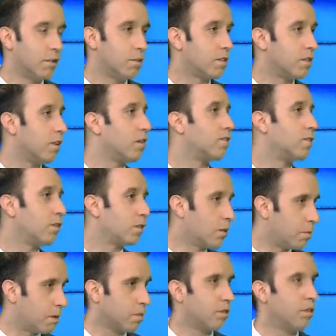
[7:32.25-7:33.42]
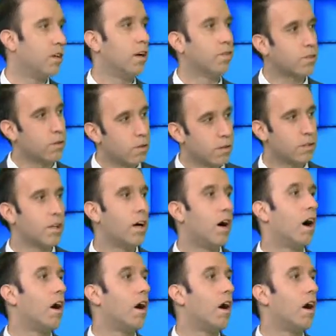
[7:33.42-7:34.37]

There was a lot of talk about, of course,